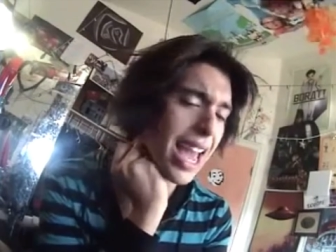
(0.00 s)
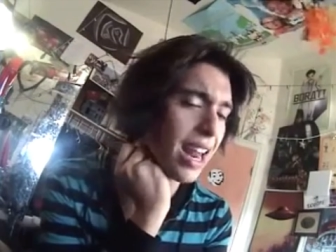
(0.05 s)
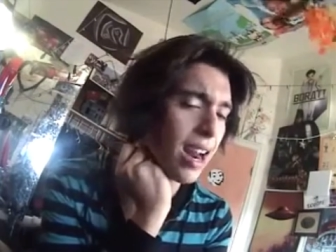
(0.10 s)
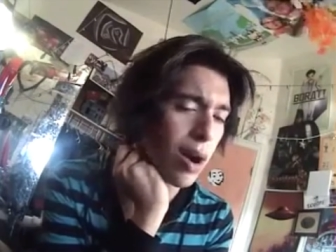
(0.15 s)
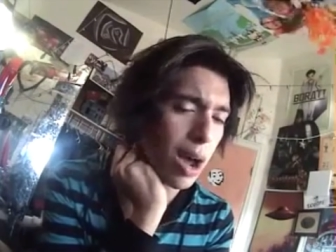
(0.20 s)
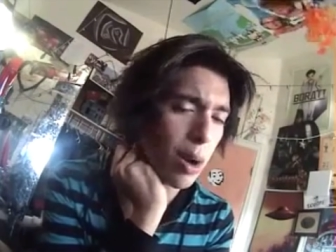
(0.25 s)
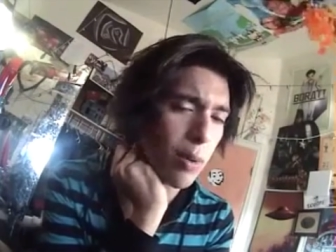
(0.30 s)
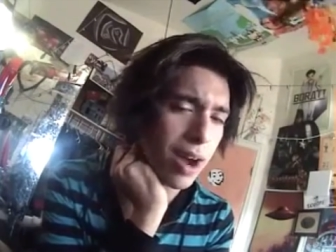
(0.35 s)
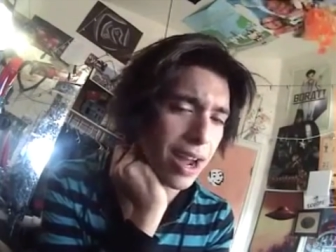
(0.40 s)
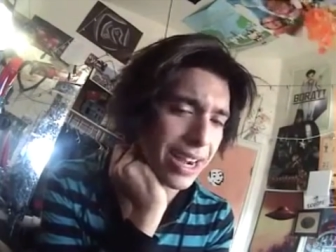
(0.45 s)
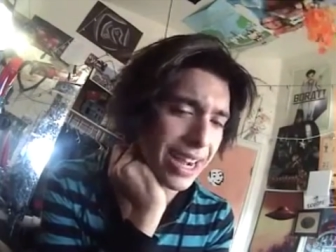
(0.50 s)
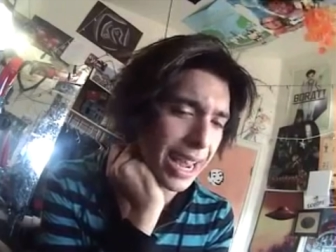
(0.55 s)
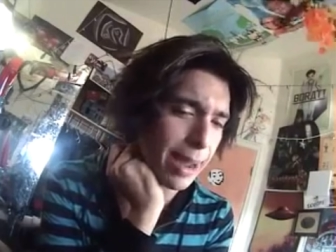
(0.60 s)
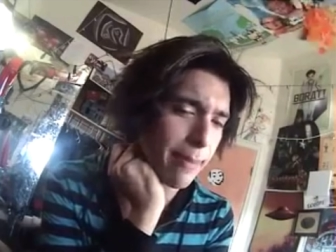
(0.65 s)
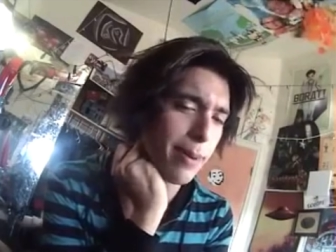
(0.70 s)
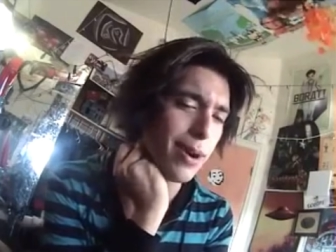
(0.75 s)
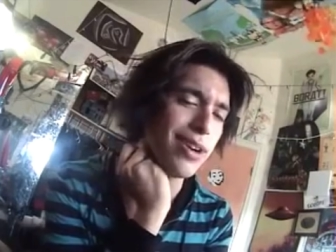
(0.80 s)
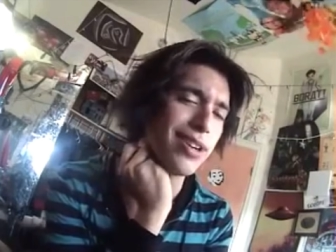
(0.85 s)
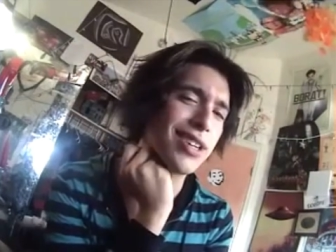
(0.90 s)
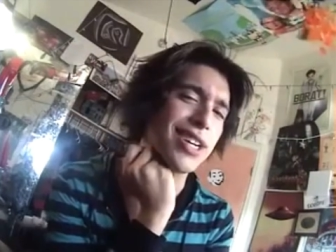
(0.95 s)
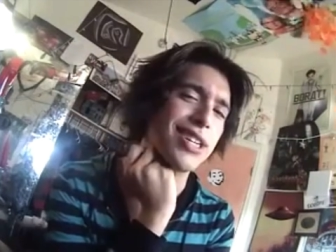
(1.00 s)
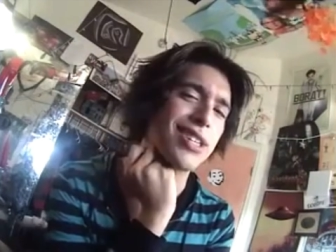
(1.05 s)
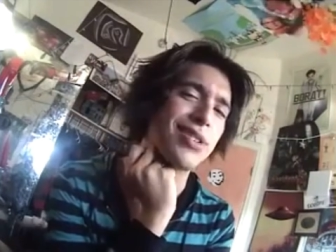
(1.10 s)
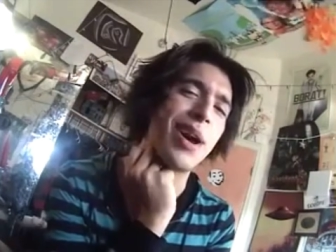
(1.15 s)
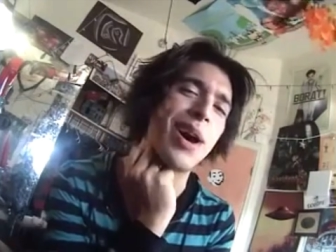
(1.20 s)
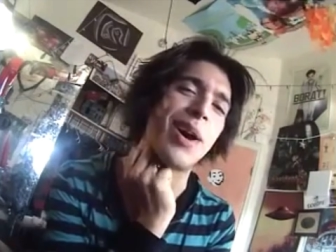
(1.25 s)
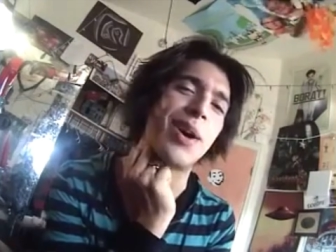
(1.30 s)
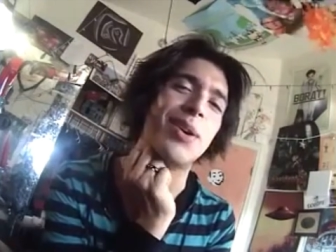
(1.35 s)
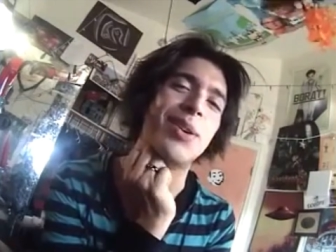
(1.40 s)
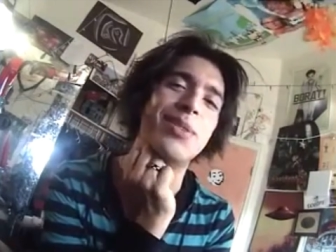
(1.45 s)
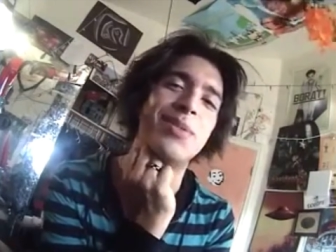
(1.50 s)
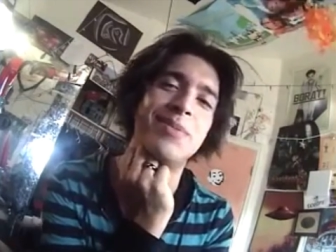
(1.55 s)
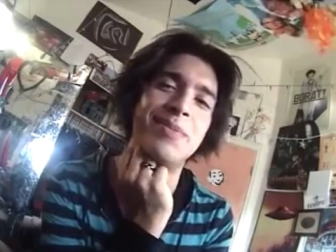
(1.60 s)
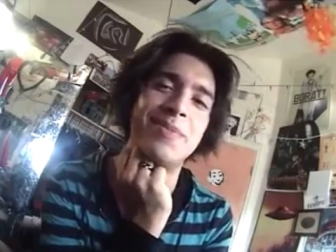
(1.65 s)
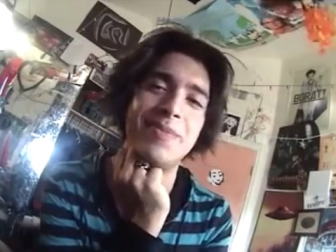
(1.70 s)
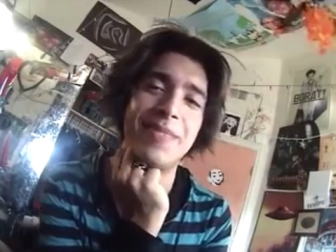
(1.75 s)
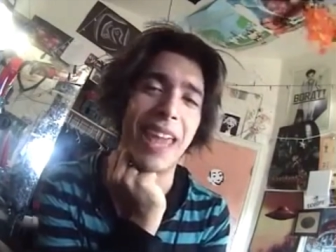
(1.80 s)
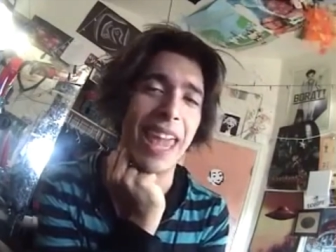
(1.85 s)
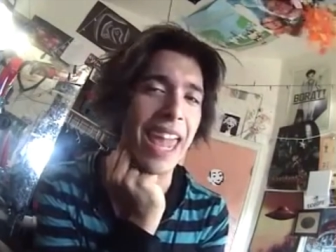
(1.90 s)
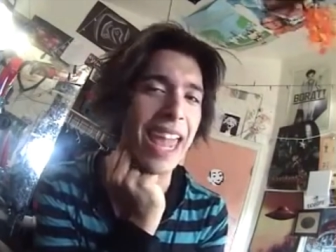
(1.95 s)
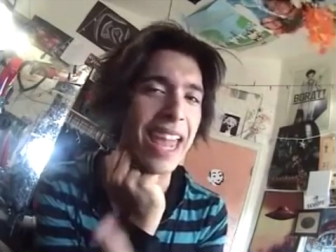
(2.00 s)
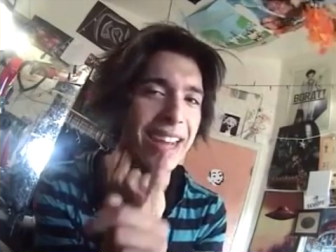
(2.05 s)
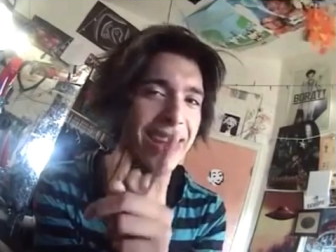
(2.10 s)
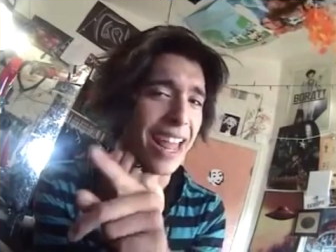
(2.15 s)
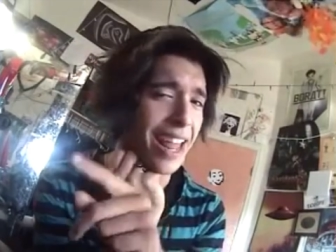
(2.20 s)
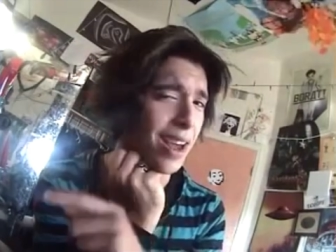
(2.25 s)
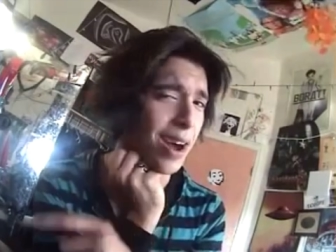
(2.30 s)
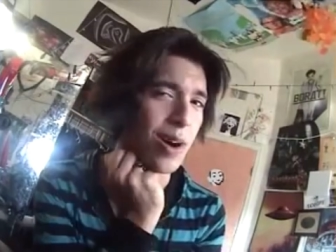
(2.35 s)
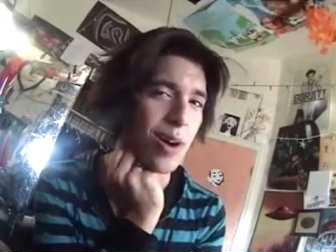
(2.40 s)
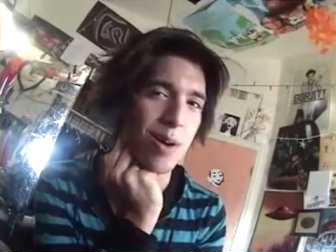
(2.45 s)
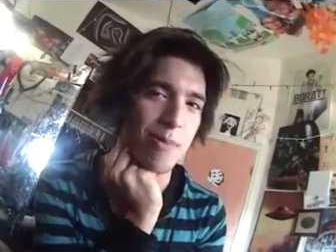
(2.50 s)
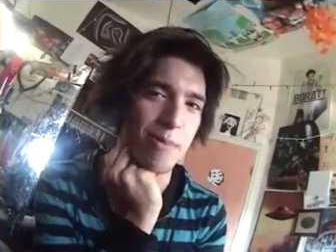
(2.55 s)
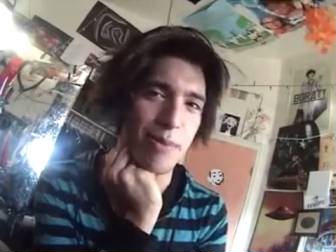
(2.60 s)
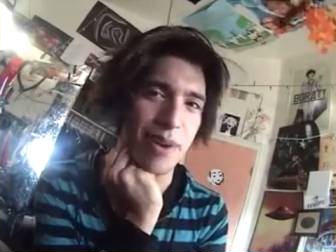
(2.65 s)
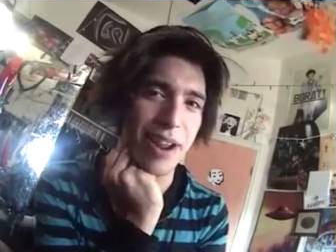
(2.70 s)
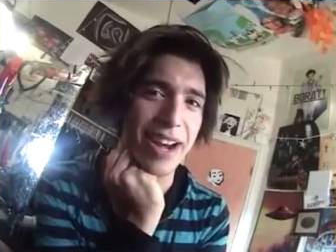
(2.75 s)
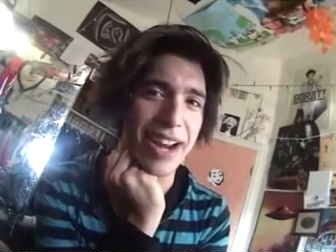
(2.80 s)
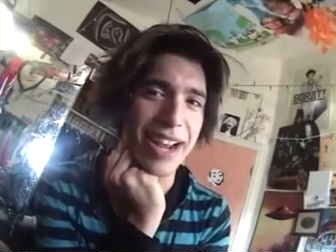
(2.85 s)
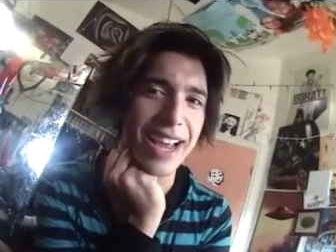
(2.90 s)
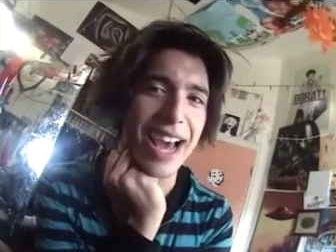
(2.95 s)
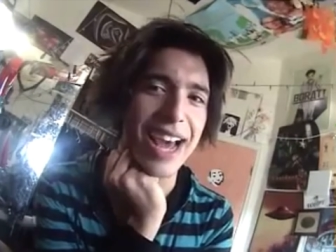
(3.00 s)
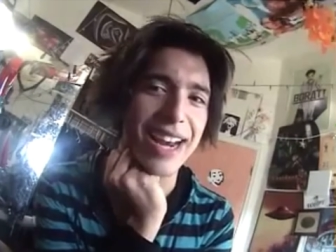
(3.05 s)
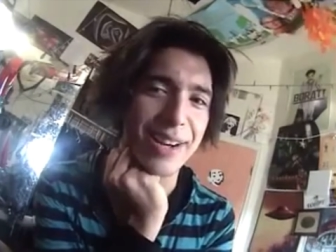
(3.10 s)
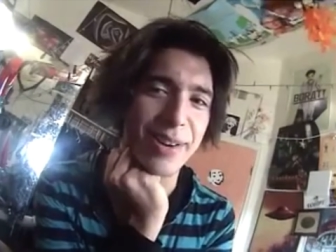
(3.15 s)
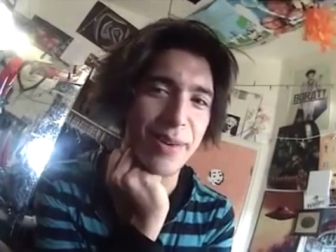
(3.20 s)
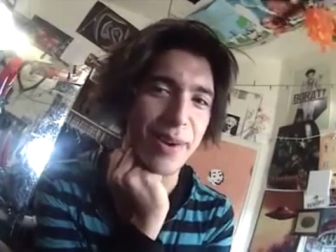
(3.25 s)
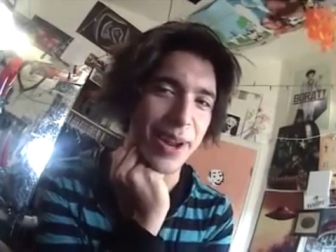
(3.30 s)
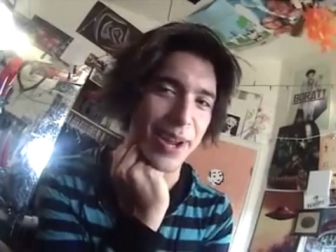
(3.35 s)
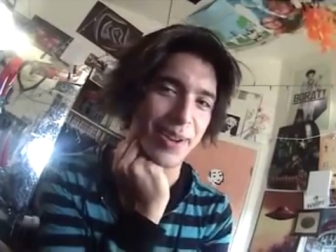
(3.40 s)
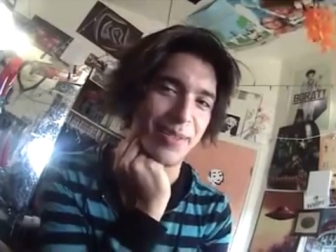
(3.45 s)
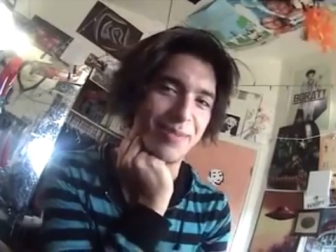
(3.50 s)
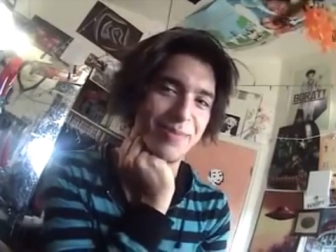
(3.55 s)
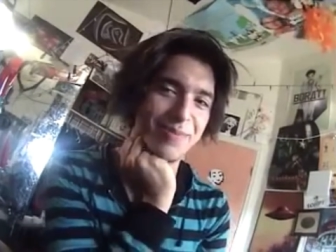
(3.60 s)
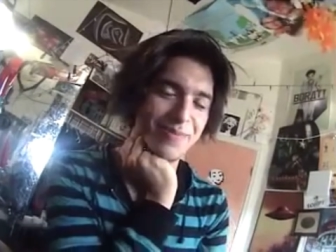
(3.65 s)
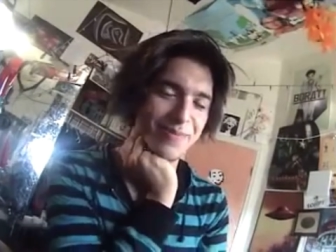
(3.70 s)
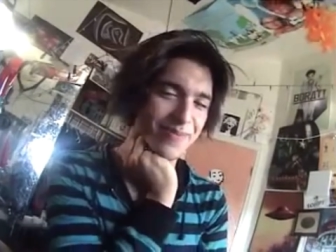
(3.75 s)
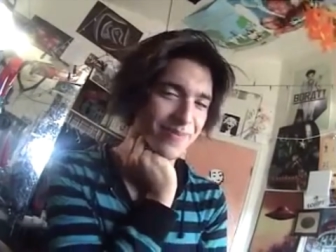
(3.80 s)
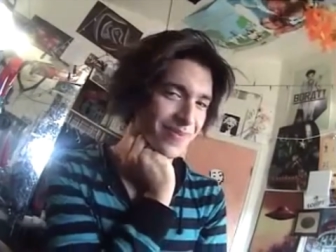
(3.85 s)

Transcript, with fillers: Hello, I want that birth control and that cornbread and collard green.